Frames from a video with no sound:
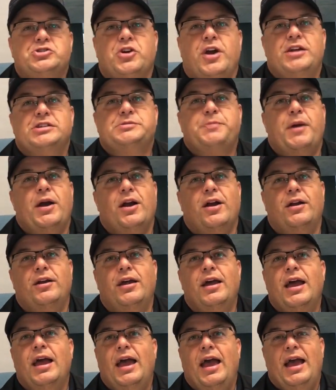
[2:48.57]
and transparent
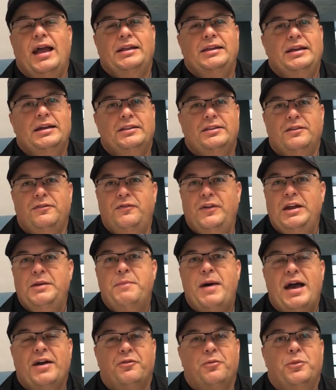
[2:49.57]
and get the
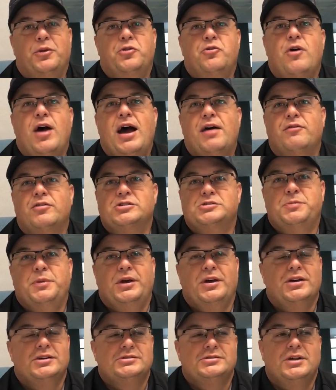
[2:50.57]
feedback from the drivers
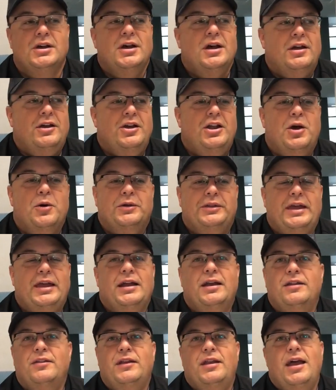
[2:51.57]
because, you know, at
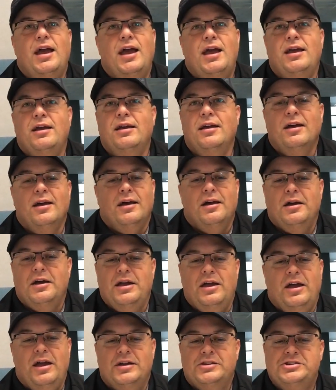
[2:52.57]
the end of the day,
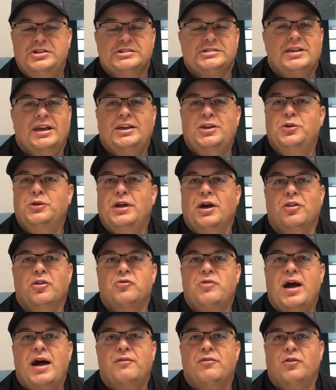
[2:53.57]
it's just like you tell
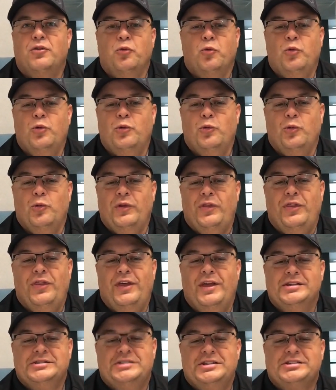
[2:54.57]
the driver,
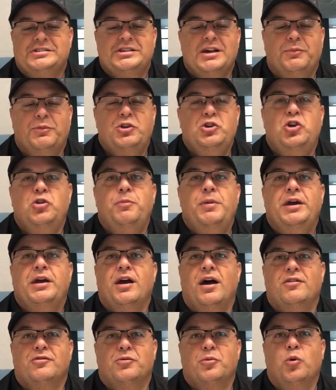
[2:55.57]
is this something you'd be
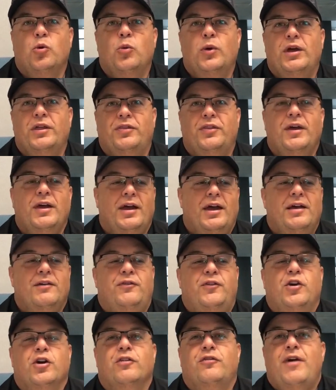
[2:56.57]
comfortable with
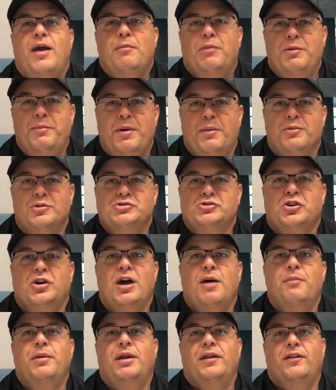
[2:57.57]
if your family members are
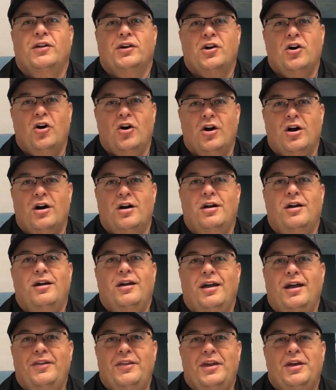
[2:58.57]
coming in the car
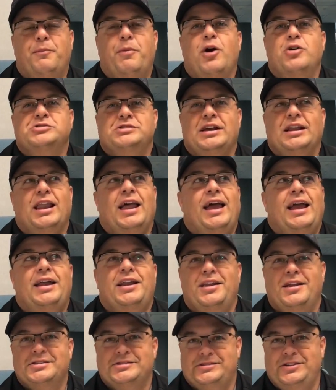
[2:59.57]
and the opposing
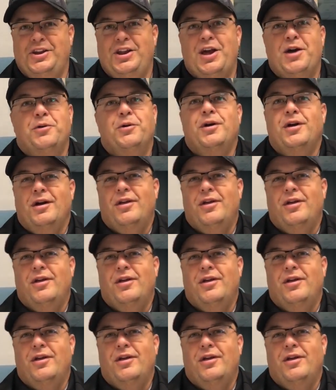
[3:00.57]
lane is, you know,